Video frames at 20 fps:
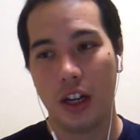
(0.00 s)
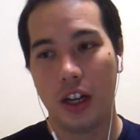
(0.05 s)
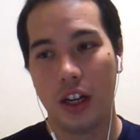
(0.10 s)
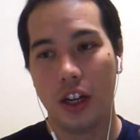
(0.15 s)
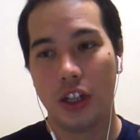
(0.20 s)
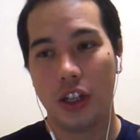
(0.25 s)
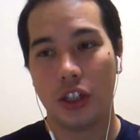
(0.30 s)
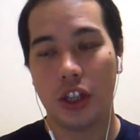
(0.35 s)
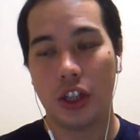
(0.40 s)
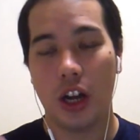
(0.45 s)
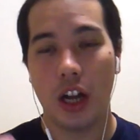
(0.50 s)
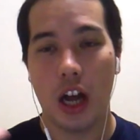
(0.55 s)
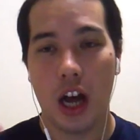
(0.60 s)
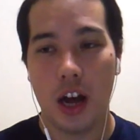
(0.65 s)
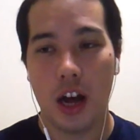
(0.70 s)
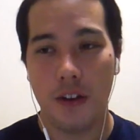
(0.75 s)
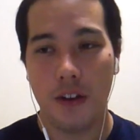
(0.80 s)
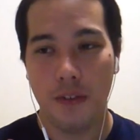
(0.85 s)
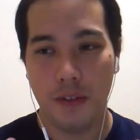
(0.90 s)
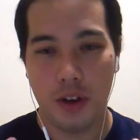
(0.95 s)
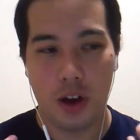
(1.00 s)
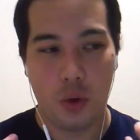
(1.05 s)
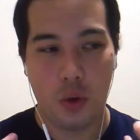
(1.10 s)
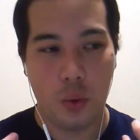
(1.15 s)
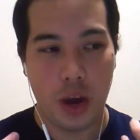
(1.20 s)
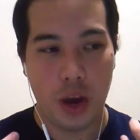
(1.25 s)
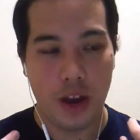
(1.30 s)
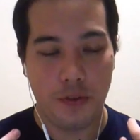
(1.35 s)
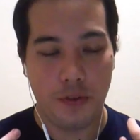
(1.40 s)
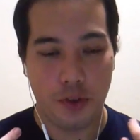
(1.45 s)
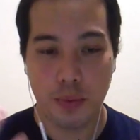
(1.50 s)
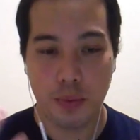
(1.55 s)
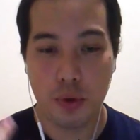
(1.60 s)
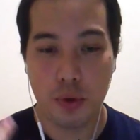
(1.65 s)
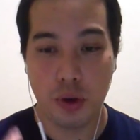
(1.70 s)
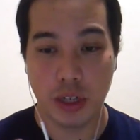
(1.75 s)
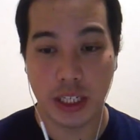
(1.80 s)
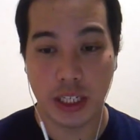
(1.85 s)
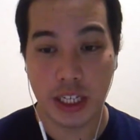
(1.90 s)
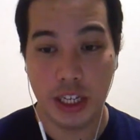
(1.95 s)
shut off a way for your
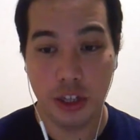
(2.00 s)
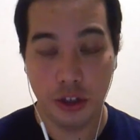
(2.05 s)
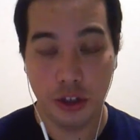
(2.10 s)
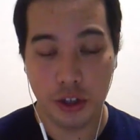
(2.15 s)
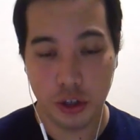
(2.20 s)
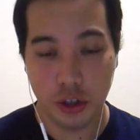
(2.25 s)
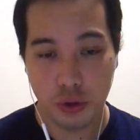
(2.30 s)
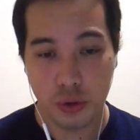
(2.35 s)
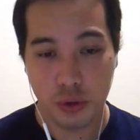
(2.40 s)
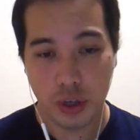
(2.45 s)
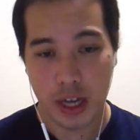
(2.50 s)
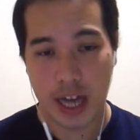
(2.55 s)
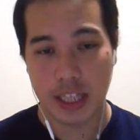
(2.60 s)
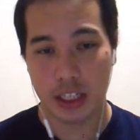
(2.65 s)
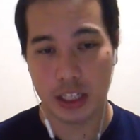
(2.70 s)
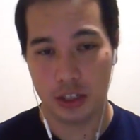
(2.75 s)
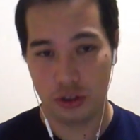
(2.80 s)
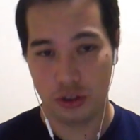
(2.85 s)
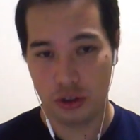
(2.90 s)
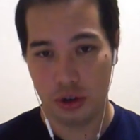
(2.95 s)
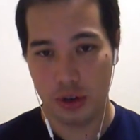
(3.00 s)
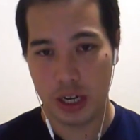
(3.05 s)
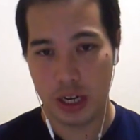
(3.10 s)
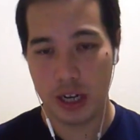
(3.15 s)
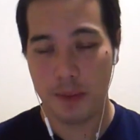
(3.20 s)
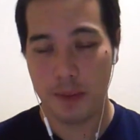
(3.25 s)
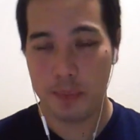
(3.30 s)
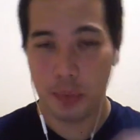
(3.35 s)
opponent to kill you as a control deck,